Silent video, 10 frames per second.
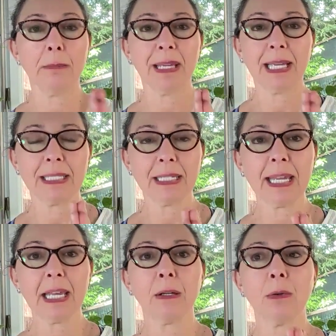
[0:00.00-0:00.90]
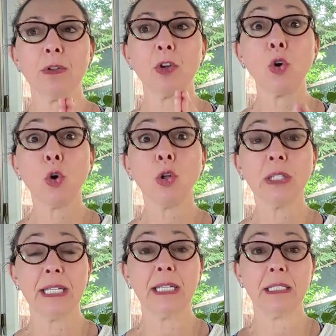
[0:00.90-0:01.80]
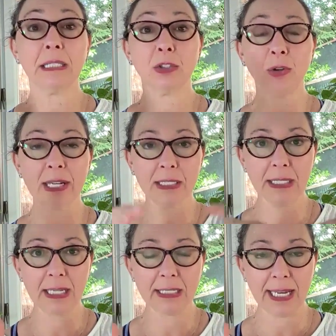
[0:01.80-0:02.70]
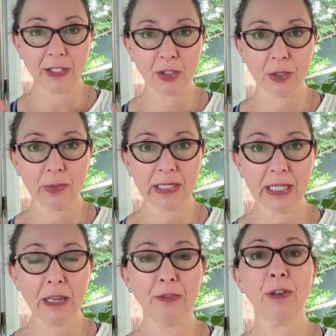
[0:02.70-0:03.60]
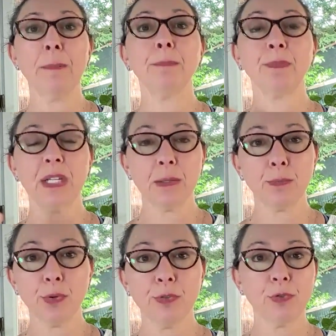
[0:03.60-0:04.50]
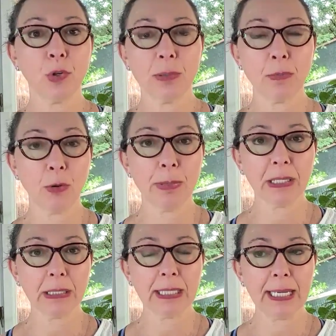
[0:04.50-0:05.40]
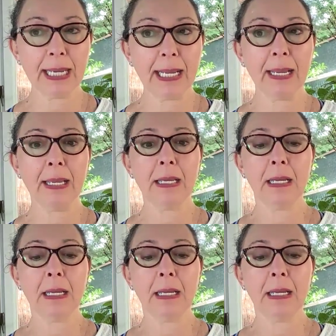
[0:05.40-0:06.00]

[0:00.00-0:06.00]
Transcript: Because again, the goal is stress and tension relief, improved joint mobility,